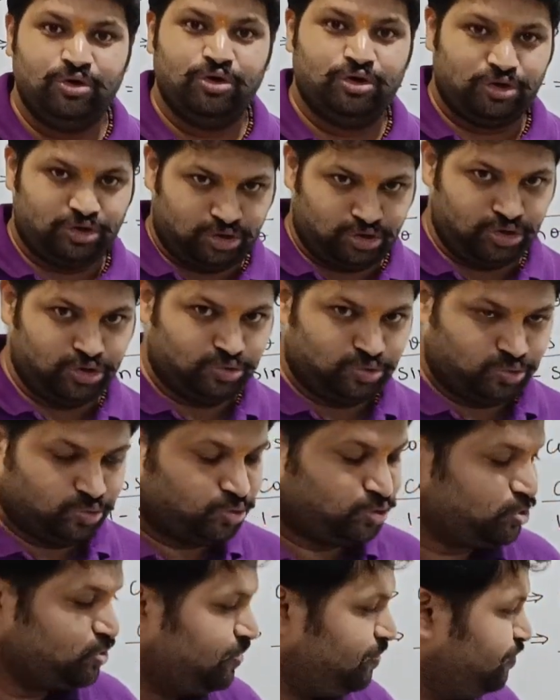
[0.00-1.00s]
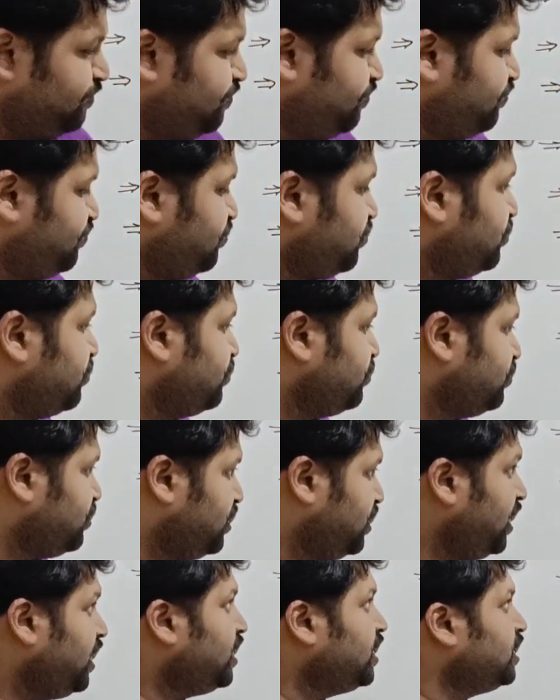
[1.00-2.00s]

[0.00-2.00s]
use. Okay.